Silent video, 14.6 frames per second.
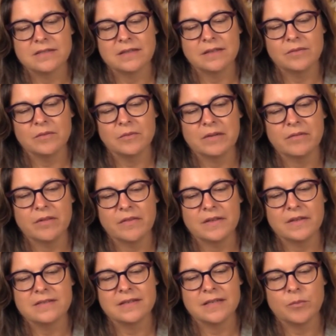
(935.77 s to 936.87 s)
And one of the
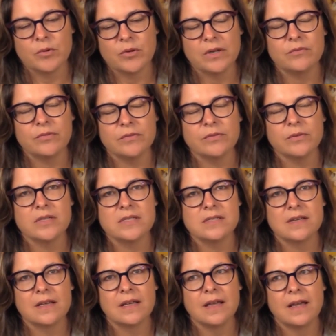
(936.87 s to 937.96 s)
things I am grateful for
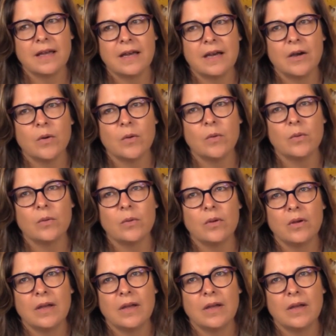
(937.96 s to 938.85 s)
is how